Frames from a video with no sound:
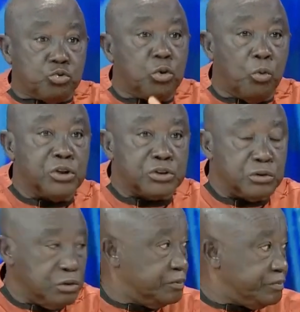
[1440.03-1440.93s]
we want to
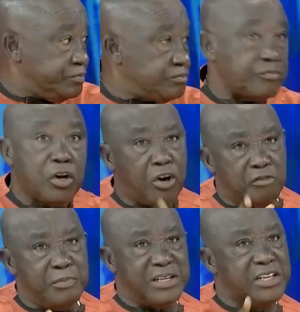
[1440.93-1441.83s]
do.
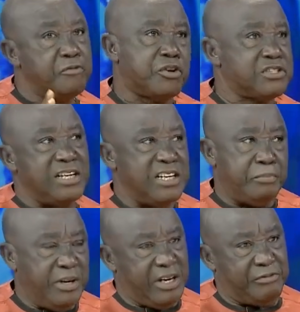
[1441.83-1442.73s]
Government, give us the
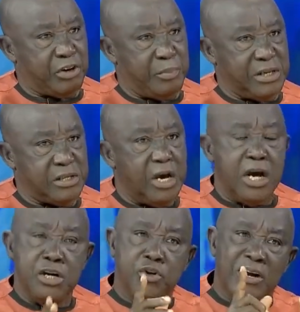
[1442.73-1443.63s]
enabling environment.
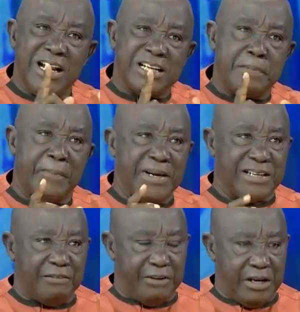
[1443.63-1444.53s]
Don't let people
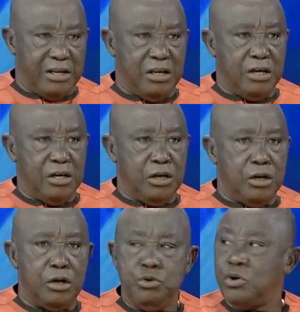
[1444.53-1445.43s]
intervene.
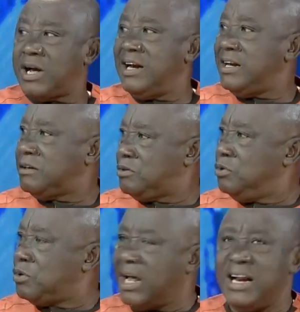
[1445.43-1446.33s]
We
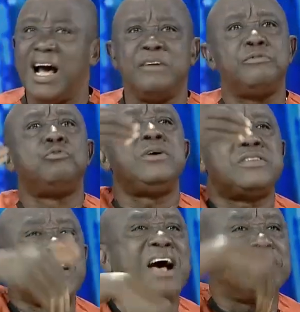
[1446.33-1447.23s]

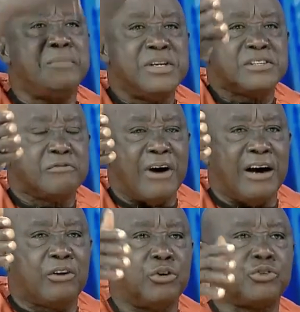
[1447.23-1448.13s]
still have the Minister of
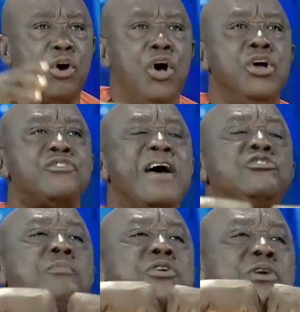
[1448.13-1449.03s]
Agriculture trying to
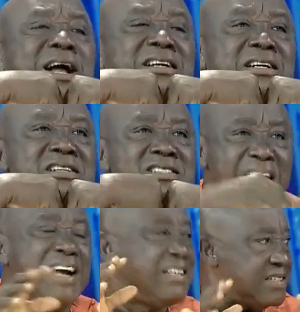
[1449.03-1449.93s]
make sure that
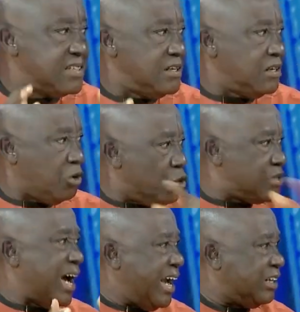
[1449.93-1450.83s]
science goes
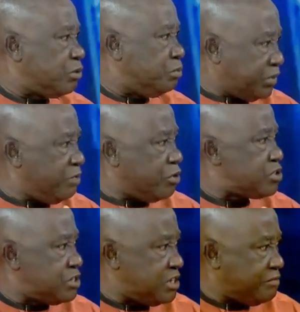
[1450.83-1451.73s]
ahead to give us
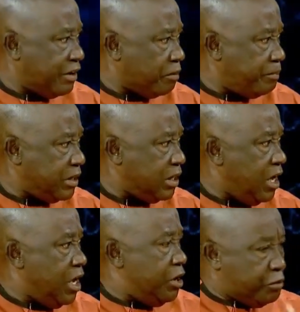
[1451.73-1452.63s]
development.
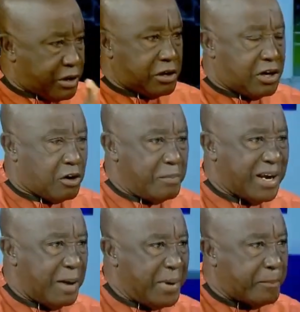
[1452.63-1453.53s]
If we, government
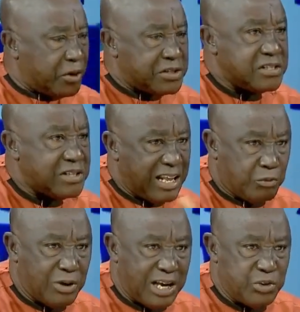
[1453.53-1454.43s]
can make policies like
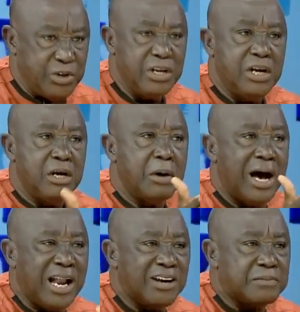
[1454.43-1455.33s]
what they are doing, allow